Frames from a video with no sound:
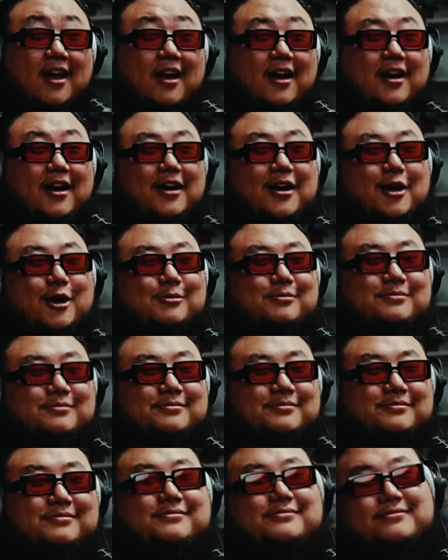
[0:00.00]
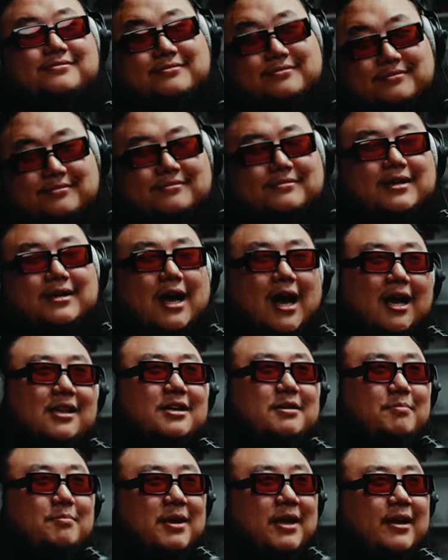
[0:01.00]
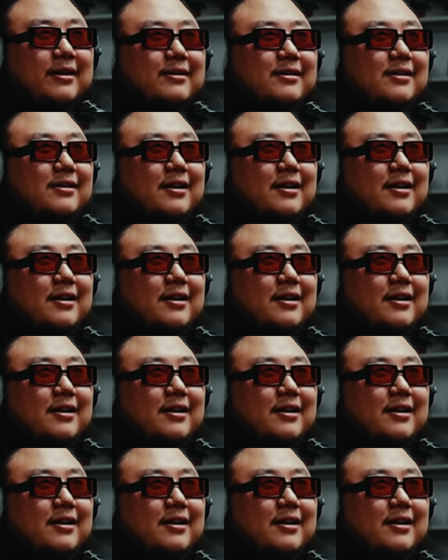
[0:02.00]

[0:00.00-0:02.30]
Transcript: Um, I'll admit,